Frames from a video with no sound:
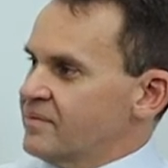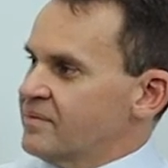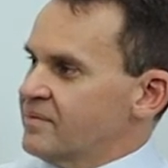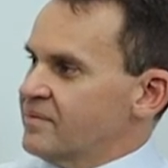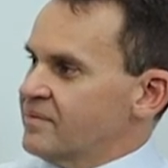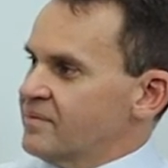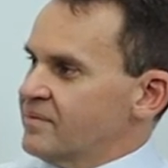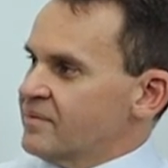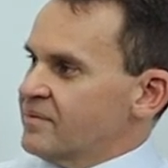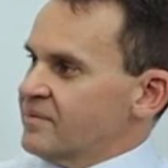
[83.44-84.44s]

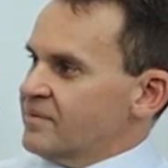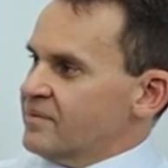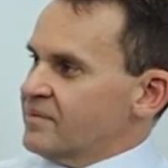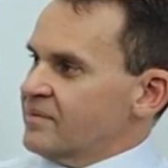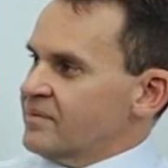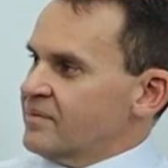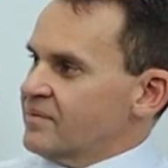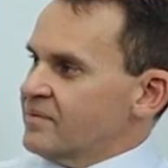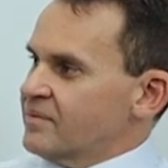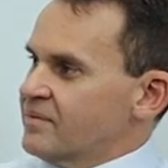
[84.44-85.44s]

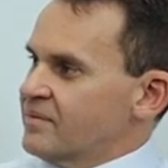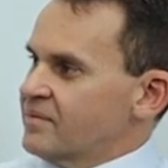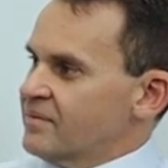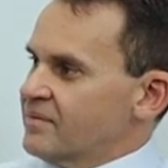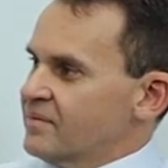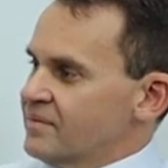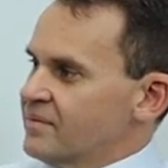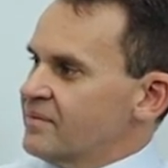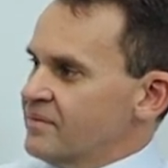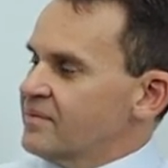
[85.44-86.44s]

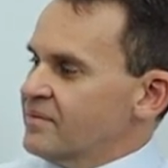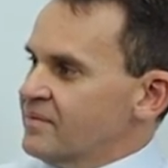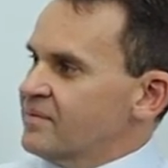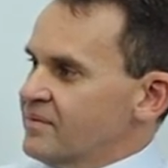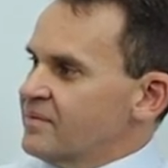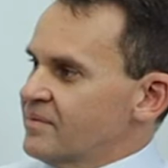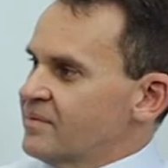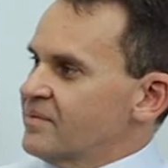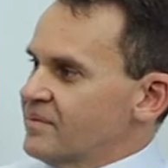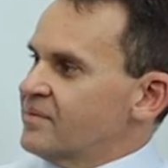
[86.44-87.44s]

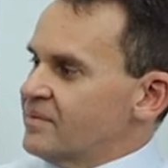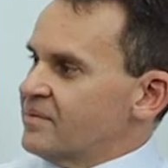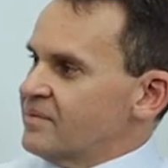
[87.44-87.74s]
(not speaking)